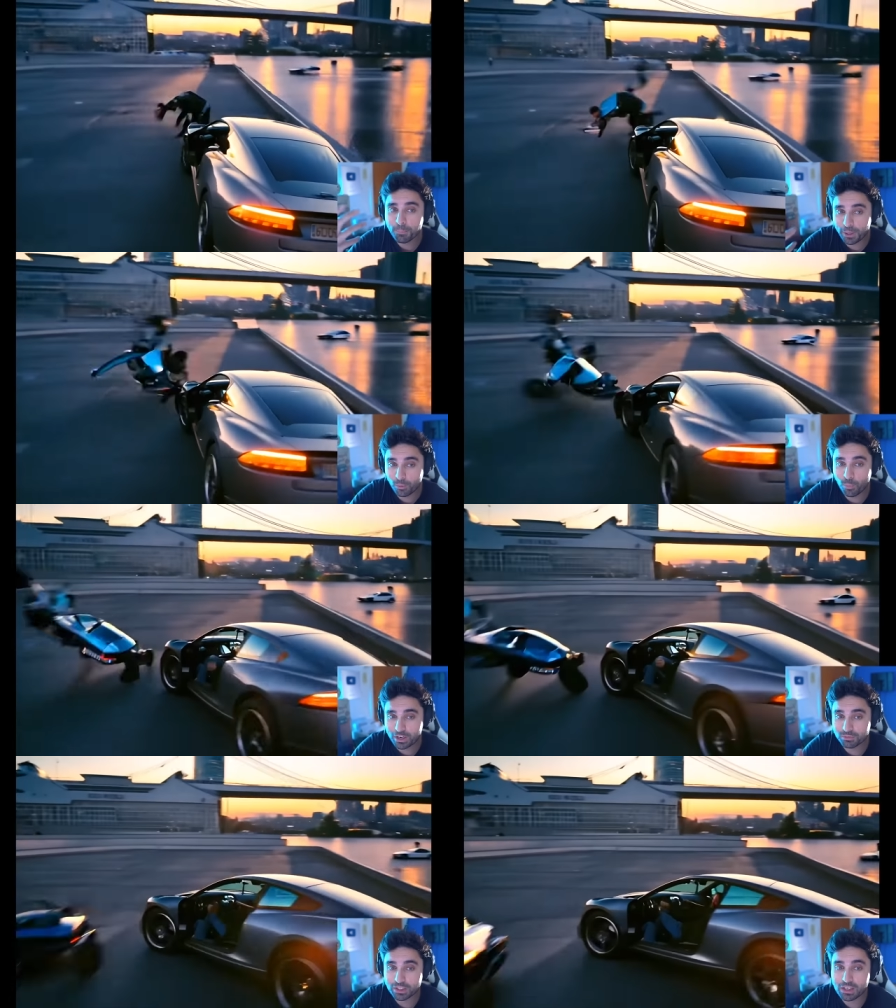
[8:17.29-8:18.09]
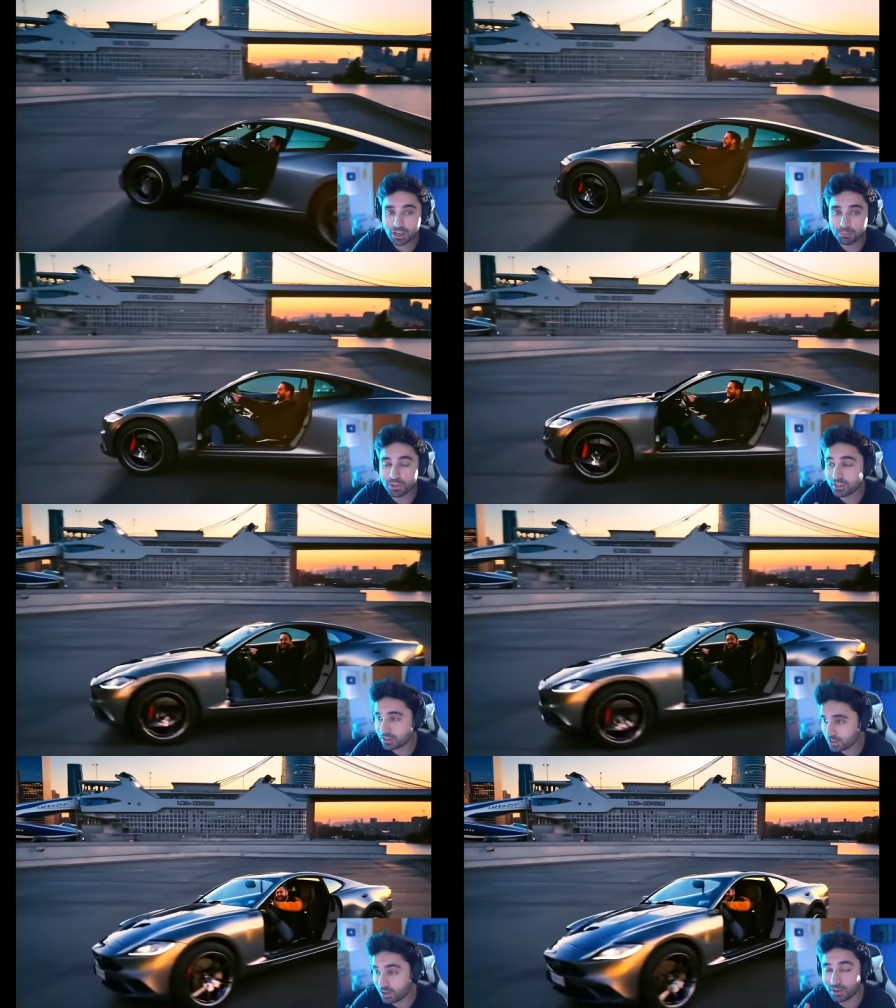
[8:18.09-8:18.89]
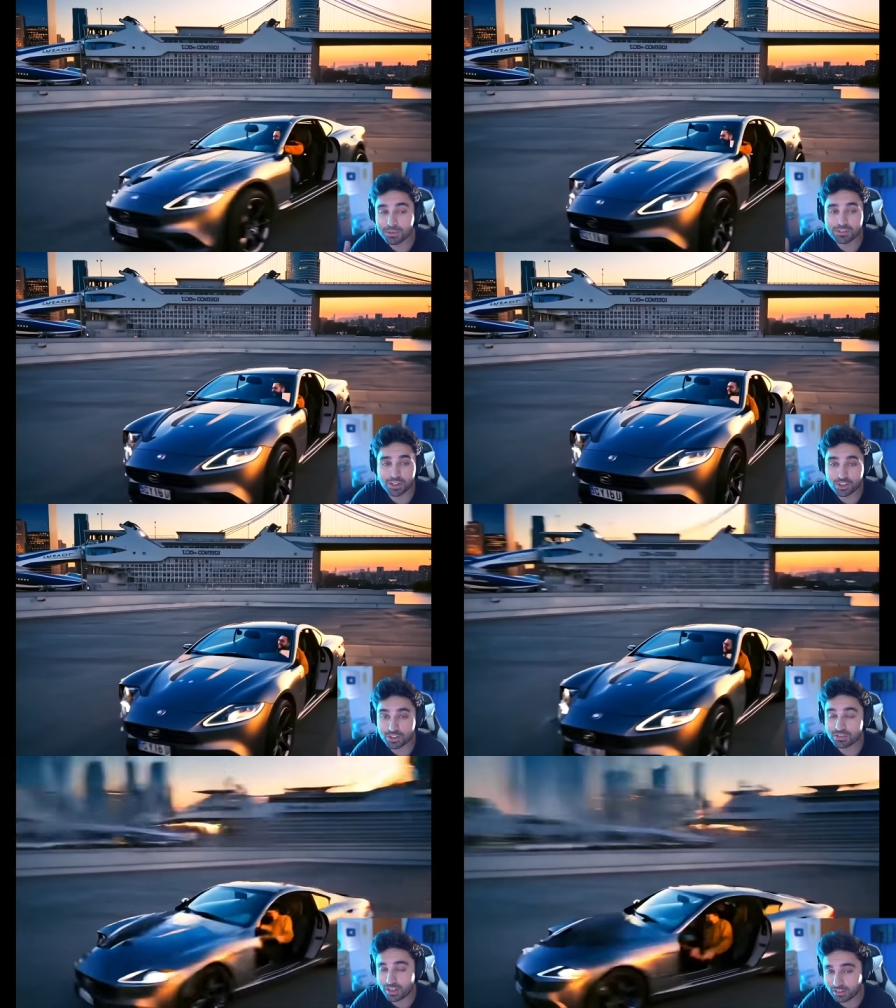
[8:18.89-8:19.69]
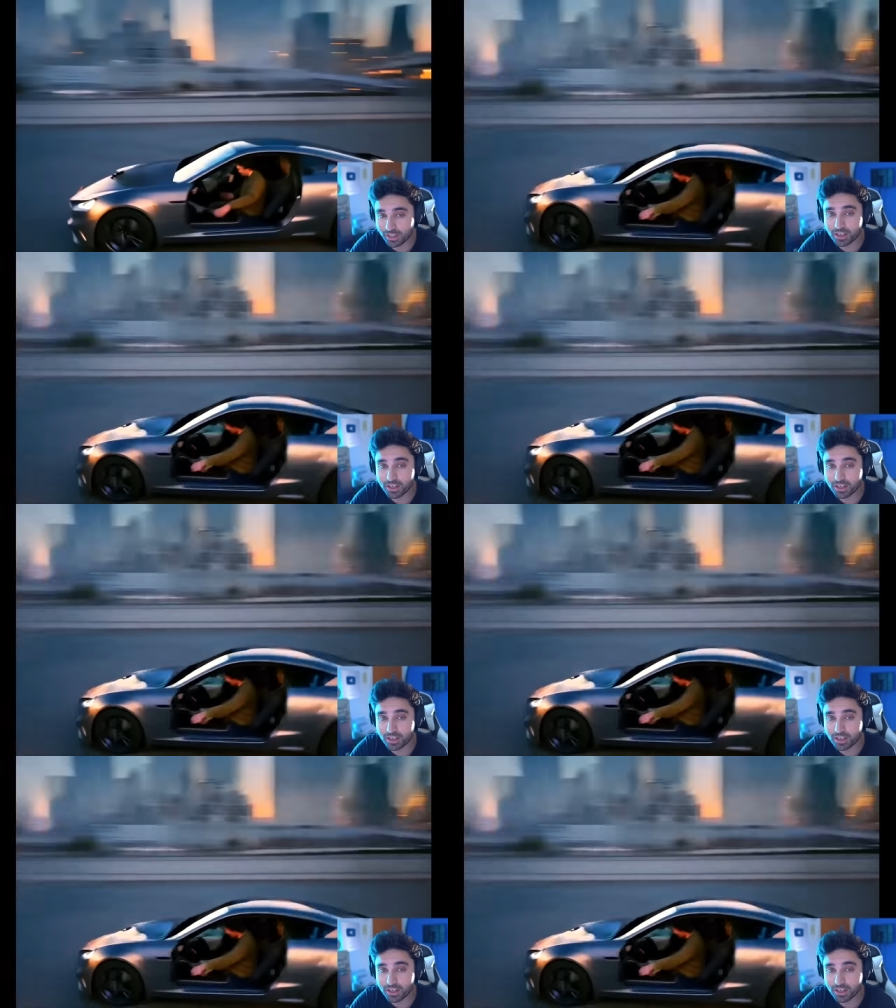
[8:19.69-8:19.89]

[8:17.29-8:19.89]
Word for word: But one of the gamer in the comment section said